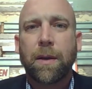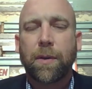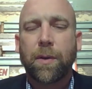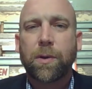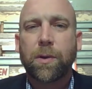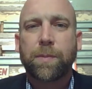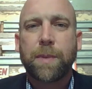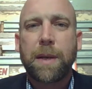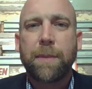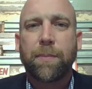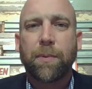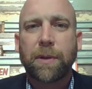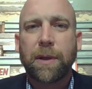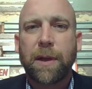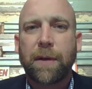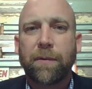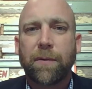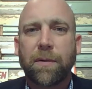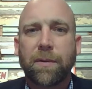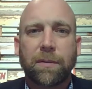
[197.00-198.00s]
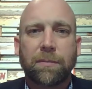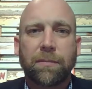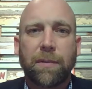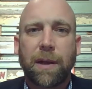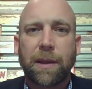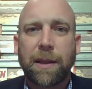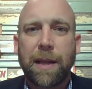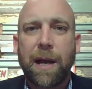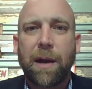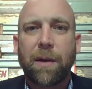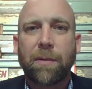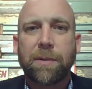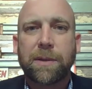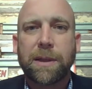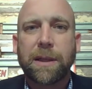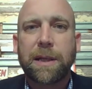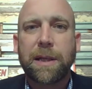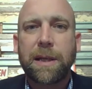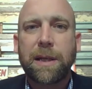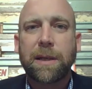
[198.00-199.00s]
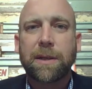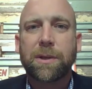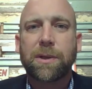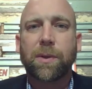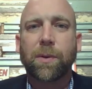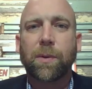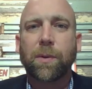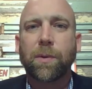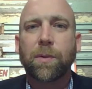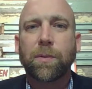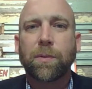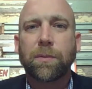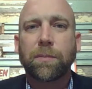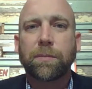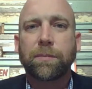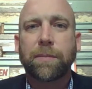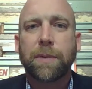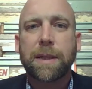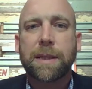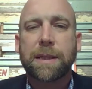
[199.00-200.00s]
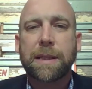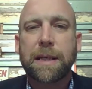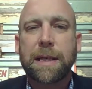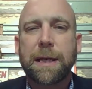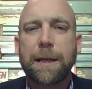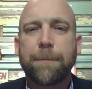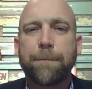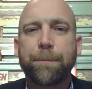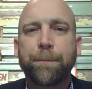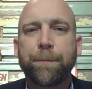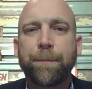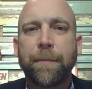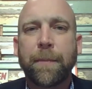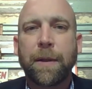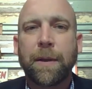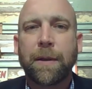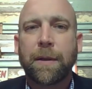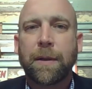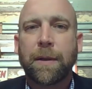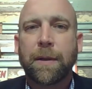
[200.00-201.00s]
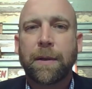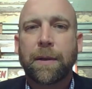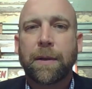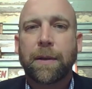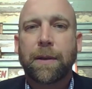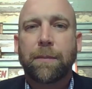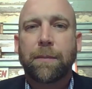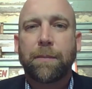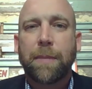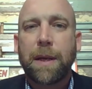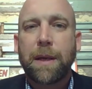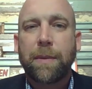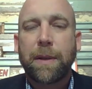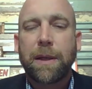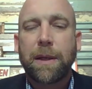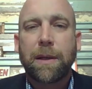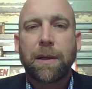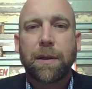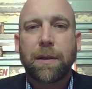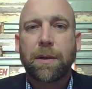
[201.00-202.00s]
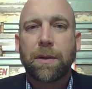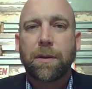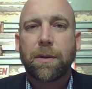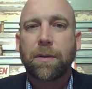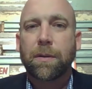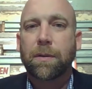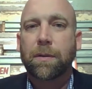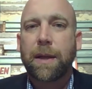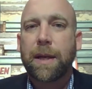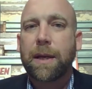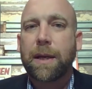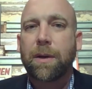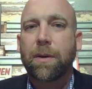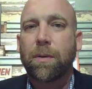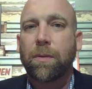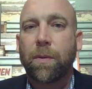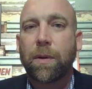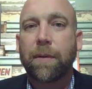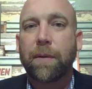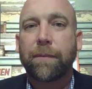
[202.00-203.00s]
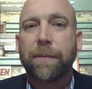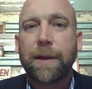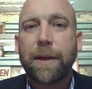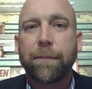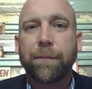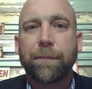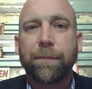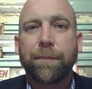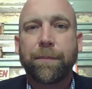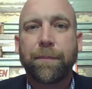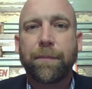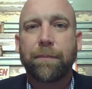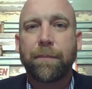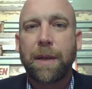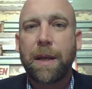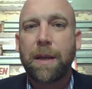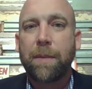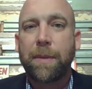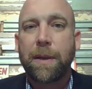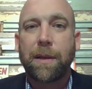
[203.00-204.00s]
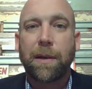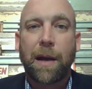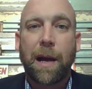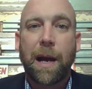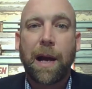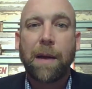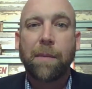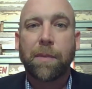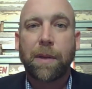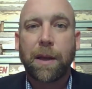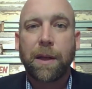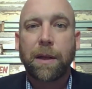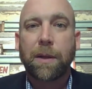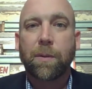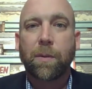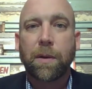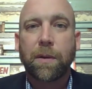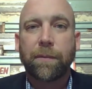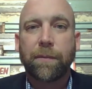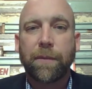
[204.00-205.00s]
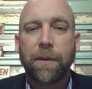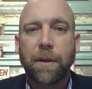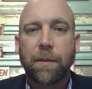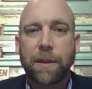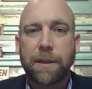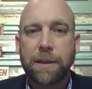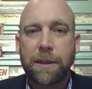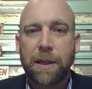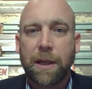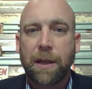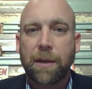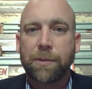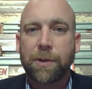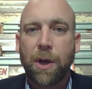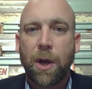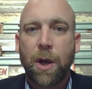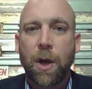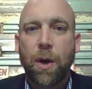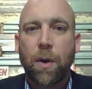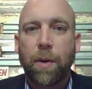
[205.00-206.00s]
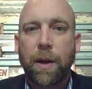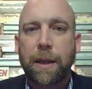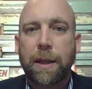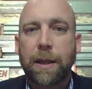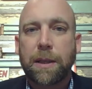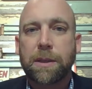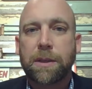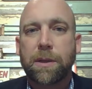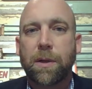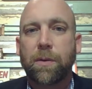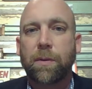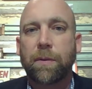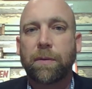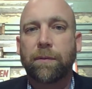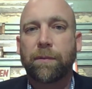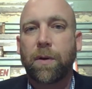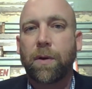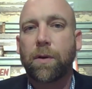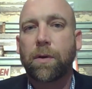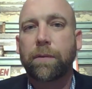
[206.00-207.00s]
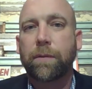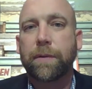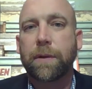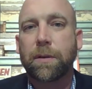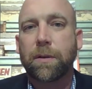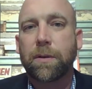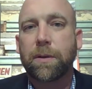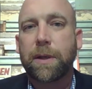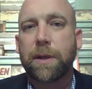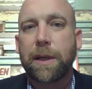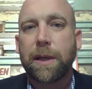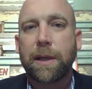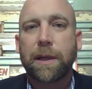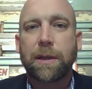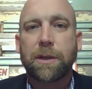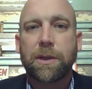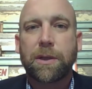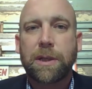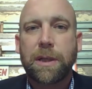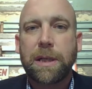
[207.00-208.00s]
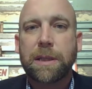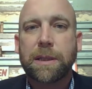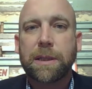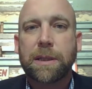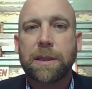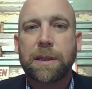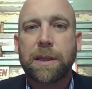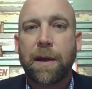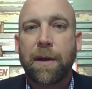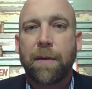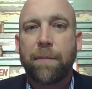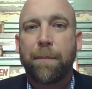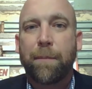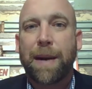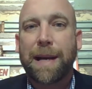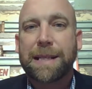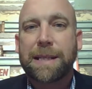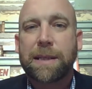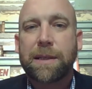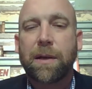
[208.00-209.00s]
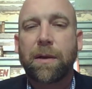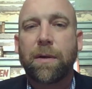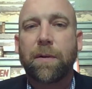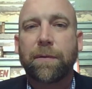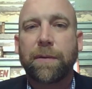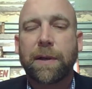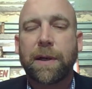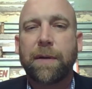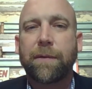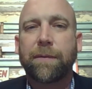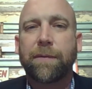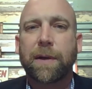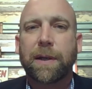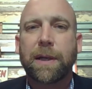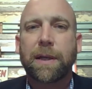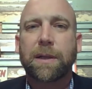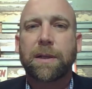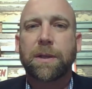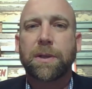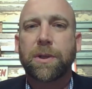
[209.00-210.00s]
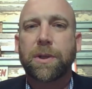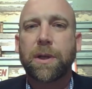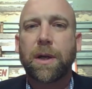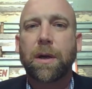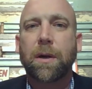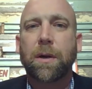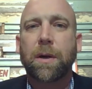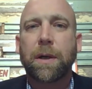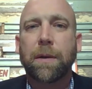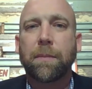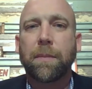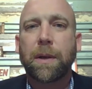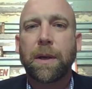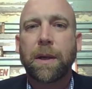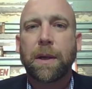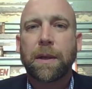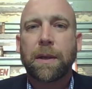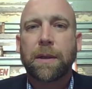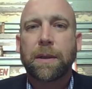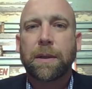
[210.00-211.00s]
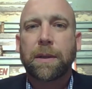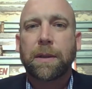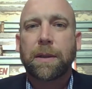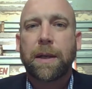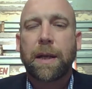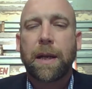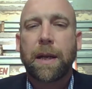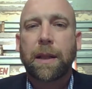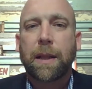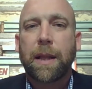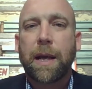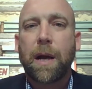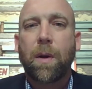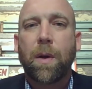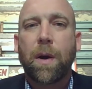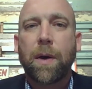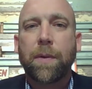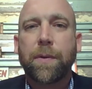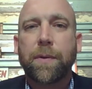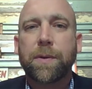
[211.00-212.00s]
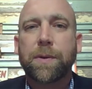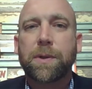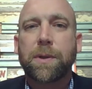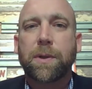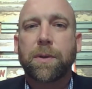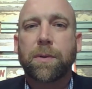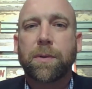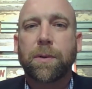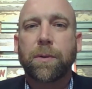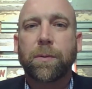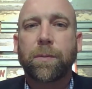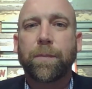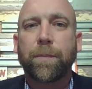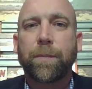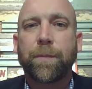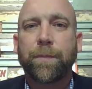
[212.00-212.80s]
Those people never allowed Zacchaeus through to see. Maybe you're like one of them. Maybe I'm like one of them at times when I get so involved in looking at Jesus myself that I forget to share him and allow others through.